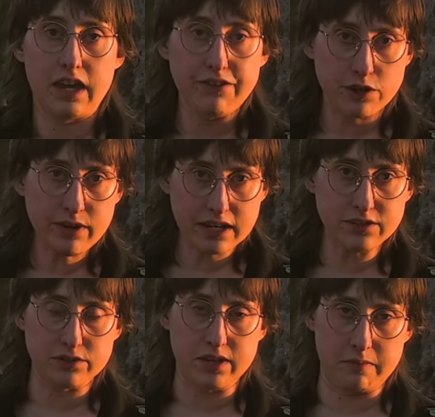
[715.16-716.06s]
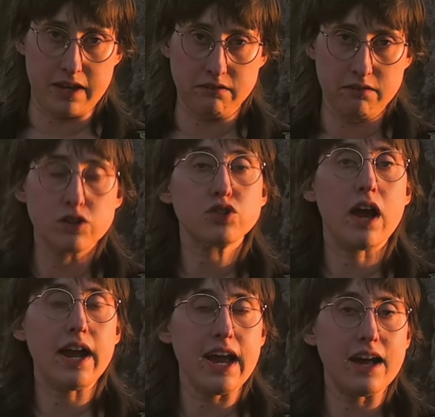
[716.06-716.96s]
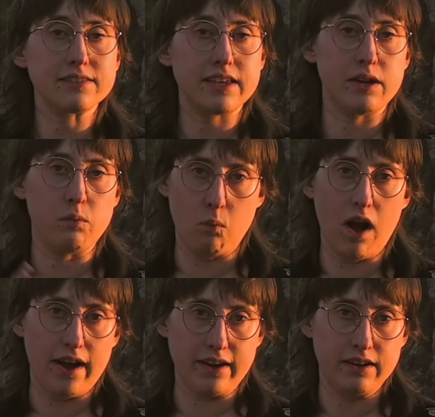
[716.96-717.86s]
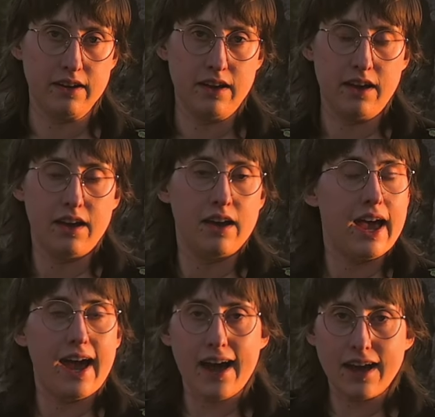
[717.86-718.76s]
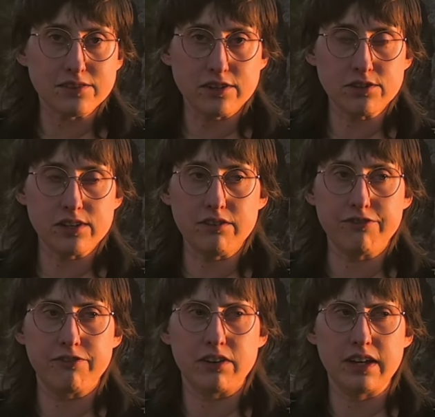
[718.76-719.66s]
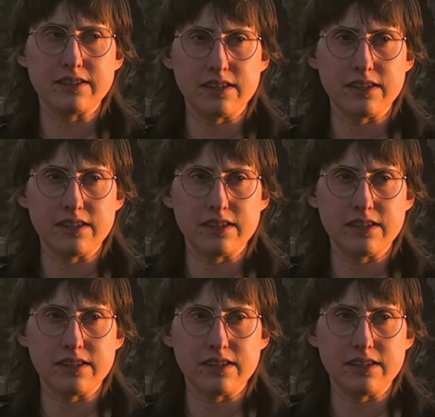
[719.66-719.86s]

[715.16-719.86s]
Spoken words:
If you can't do something, try asking why. Ask yourself, is